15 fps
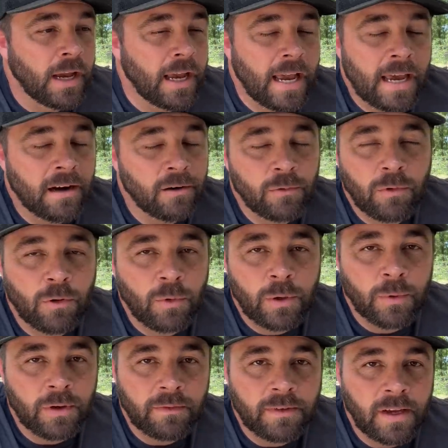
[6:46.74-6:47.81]
I don't know what we
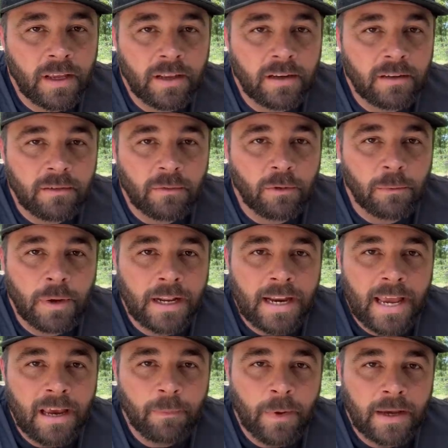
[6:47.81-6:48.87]
would have done when my
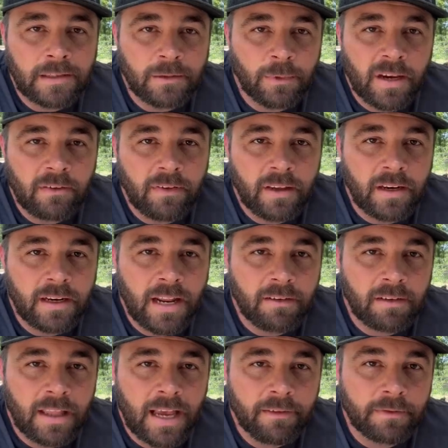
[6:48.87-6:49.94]
dad passed away if he didn't have
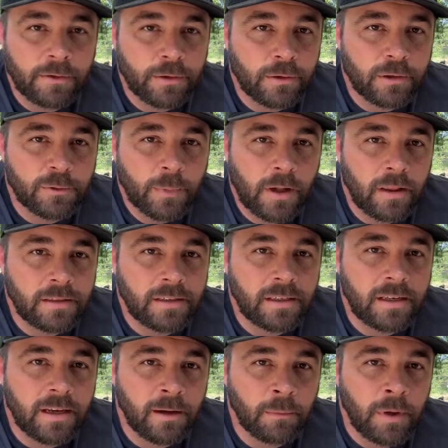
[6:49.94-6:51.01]
a life insurance policy
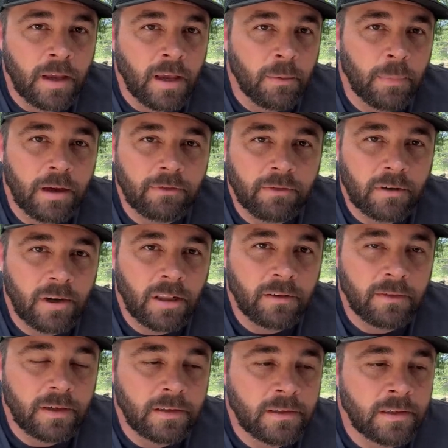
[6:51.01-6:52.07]
to help pay for all
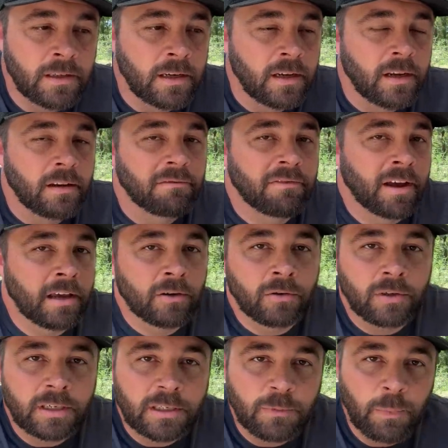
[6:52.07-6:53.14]
of his
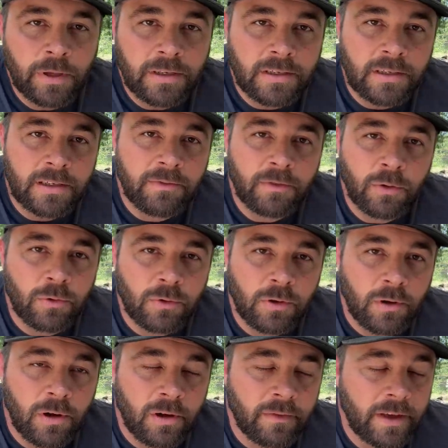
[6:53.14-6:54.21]
final expenses, funeral,
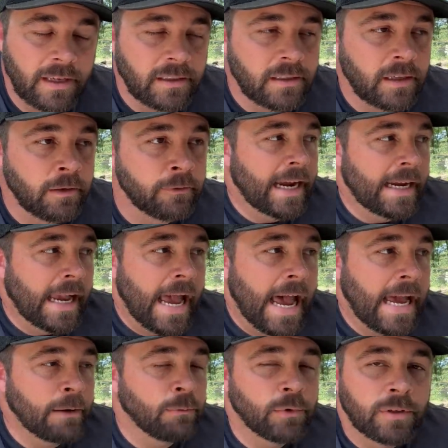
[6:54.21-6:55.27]
and all that stuff.
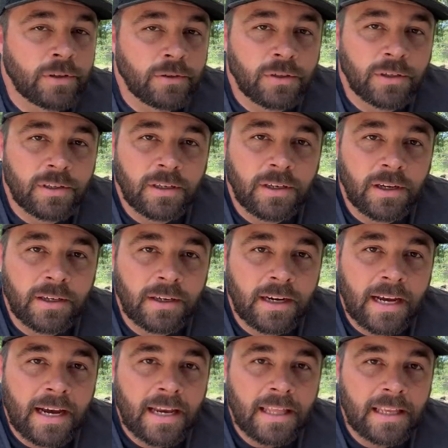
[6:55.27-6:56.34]
I was just a young
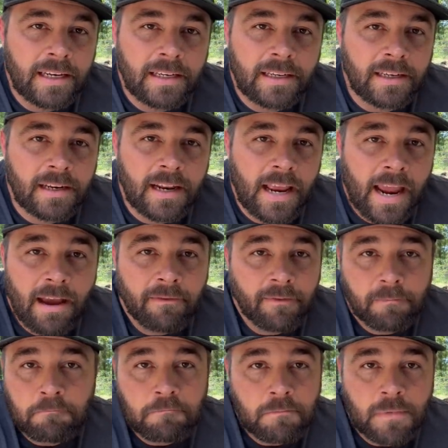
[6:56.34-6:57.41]
guy that didn't have
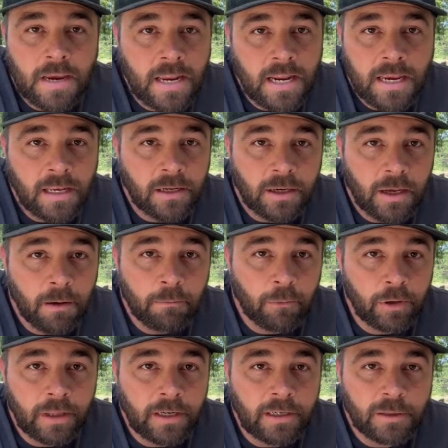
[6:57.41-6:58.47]
any income
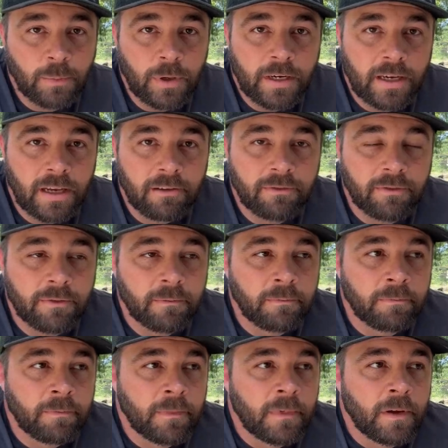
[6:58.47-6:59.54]
really to speak of
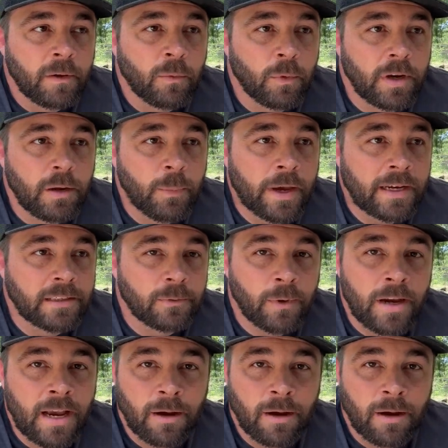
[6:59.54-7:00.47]
when he passed away.